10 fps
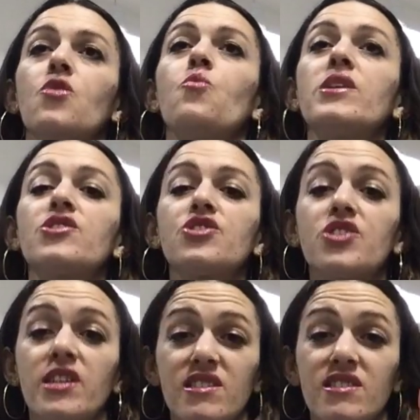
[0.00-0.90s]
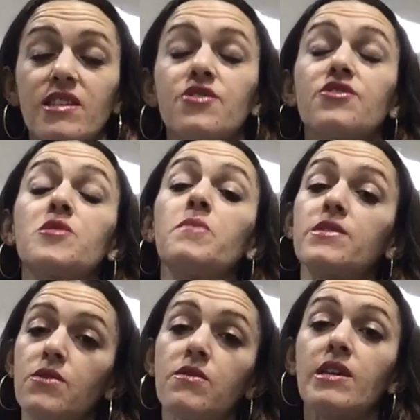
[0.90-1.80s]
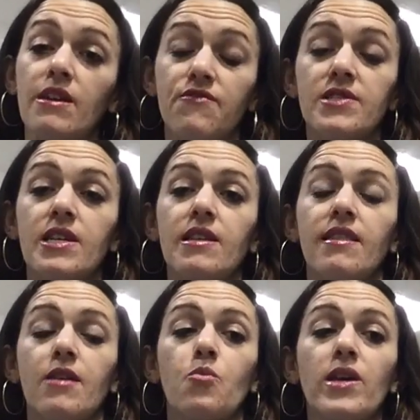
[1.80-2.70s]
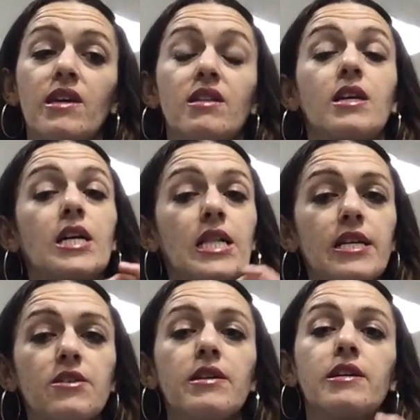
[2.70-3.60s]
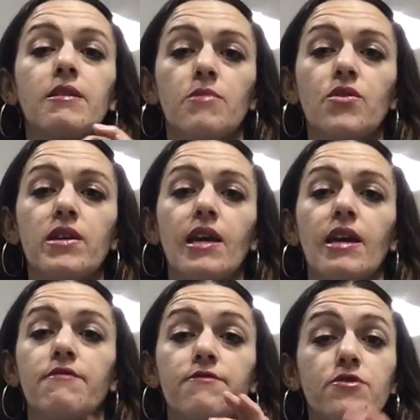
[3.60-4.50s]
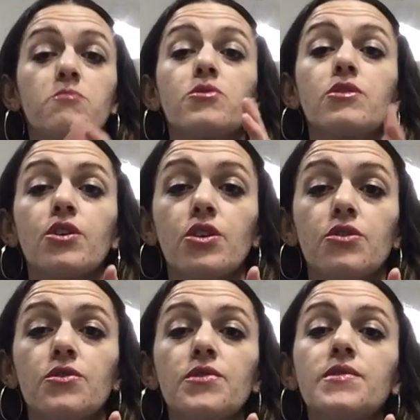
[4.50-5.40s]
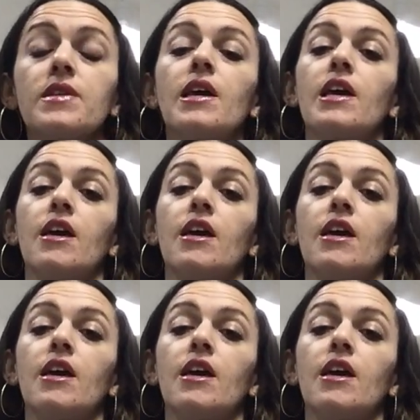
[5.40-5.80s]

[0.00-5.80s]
We should, as teachers, be so gifted that we can clearly communicate verbal cues